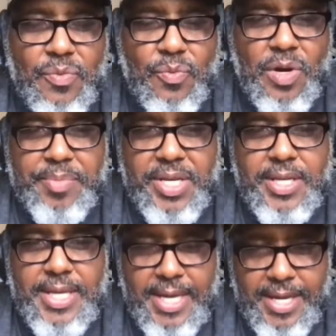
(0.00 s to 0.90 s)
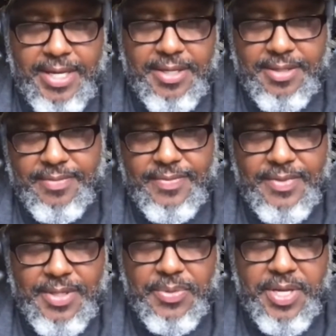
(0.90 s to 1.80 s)
Woman King.
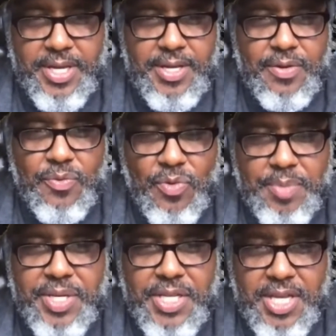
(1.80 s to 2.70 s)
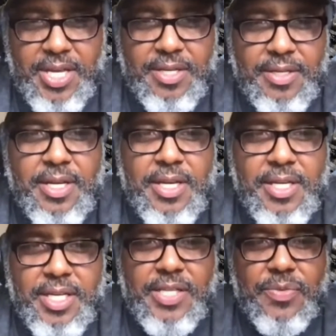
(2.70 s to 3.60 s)
Okay, Woman King.
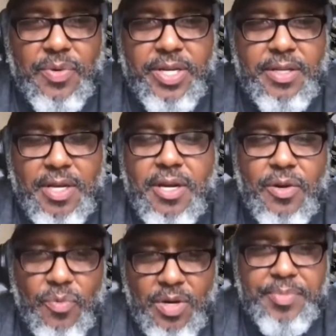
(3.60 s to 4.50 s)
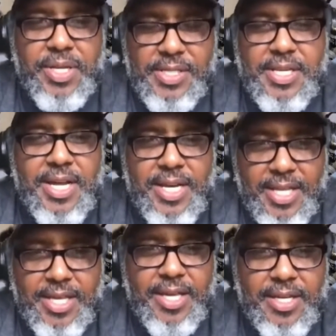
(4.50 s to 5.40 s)
Guess what? A woman is not a
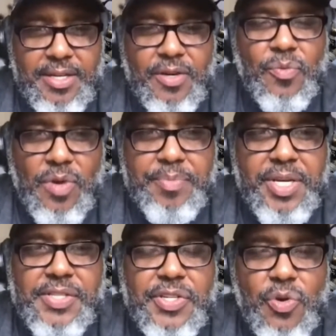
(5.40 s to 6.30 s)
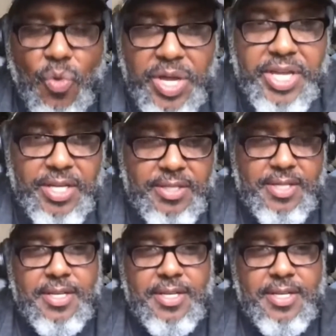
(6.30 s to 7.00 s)
king. A woman is a queen.